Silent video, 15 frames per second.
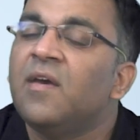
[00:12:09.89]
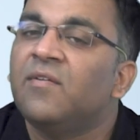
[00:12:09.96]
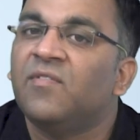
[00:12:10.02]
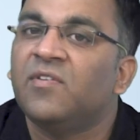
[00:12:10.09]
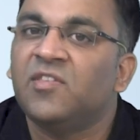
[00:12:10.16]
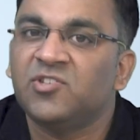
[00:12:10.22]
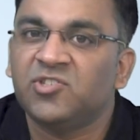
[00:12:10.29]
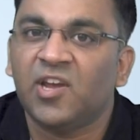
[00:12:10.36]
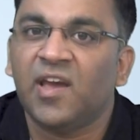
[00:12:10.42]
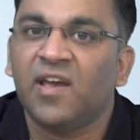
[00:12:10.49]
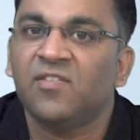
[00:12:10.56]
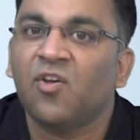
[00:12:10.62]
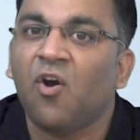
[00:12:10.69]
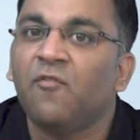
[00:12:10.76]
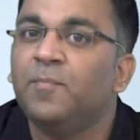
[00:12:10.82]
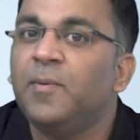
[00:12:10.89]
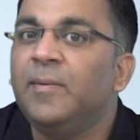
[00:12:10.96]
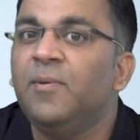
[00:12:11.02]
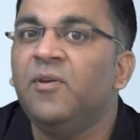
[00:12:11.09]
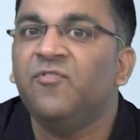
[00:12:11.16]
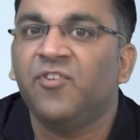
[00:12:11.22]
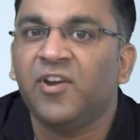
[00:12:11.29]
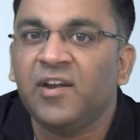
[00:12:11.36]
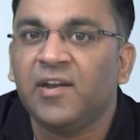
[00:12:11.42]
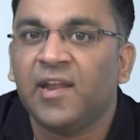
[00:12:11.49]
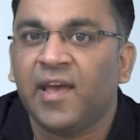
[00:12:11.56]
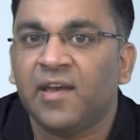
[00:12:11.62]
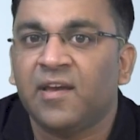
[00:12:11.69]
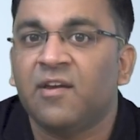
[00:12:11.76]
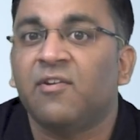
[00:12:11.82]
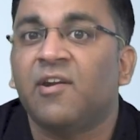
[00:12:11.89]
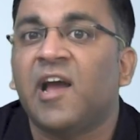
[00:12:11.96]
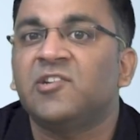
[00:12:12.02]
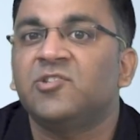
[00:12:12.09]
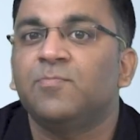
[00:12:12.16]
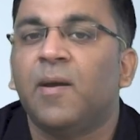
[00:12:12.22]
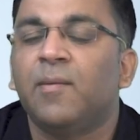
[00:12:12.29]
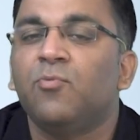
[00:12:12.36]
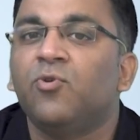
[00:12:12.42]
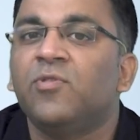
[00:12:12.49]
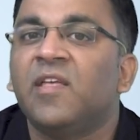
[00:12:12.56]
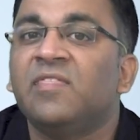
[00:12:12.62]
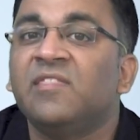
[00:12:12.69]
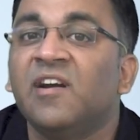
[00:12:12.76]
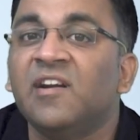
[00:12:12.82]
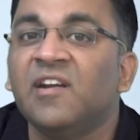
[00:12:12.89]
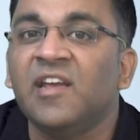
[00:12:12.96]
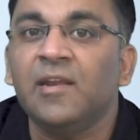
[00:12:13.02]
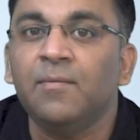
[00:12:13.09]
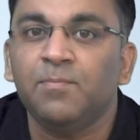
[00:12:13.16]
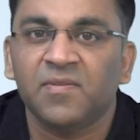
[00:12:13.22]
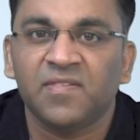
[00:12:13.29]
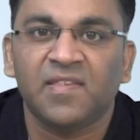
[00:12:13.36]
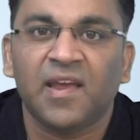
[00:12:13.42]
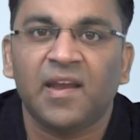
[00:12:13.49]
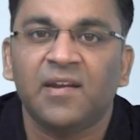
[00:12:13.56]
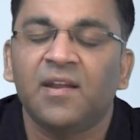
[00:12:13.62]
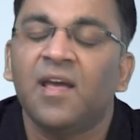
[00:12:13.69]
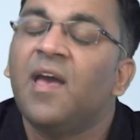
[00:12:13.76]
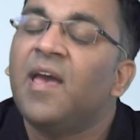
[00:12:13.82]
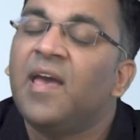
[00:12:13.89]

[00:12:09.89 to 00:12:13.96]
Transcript: when the shares of PB Fintech crashed by more than 13%